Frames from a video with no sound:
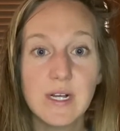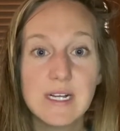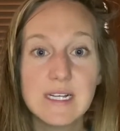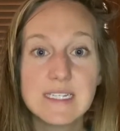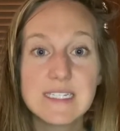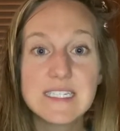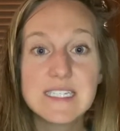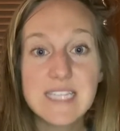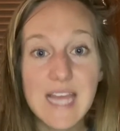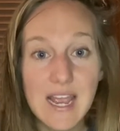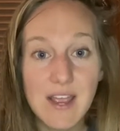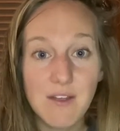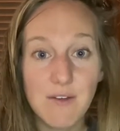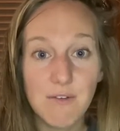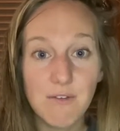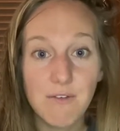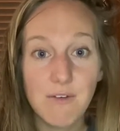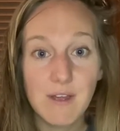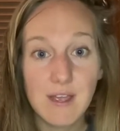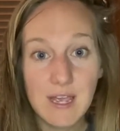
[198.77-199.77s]

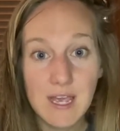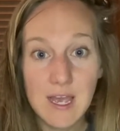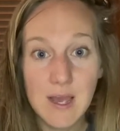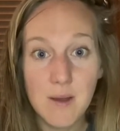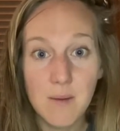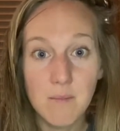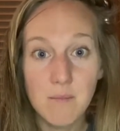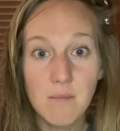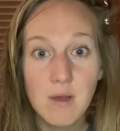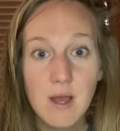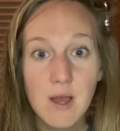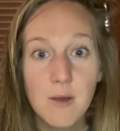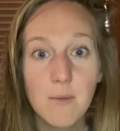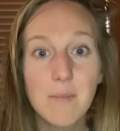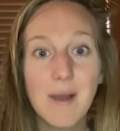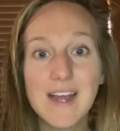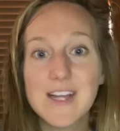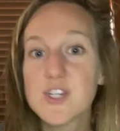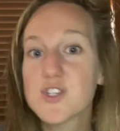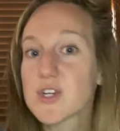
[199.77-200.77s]
save him
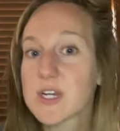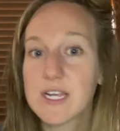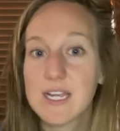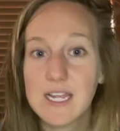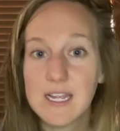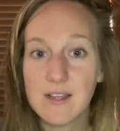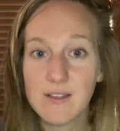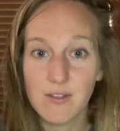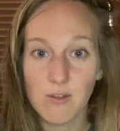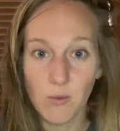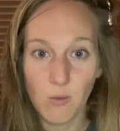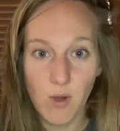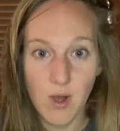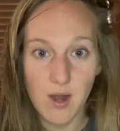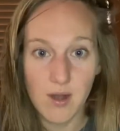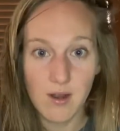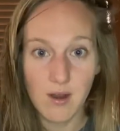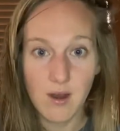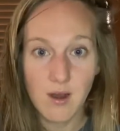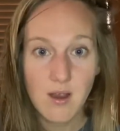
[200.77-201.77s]
by drinking the
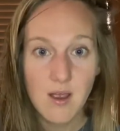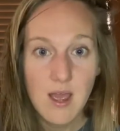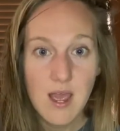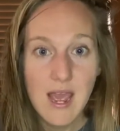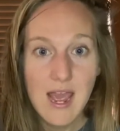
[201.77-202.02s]
water.